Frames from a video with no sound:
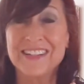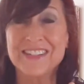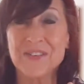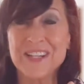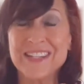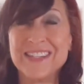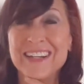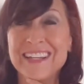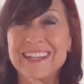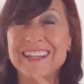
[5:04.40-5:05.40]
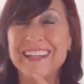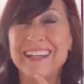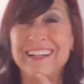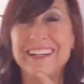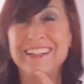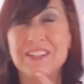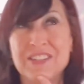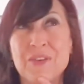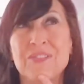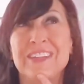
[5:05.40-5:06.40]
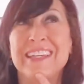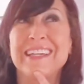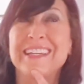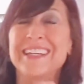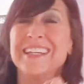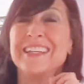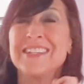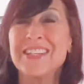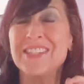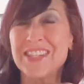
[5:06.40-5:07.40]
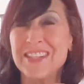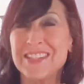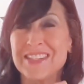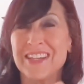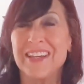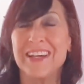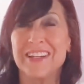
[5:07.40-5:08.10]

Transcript: So he's sitting, so the kid sits in this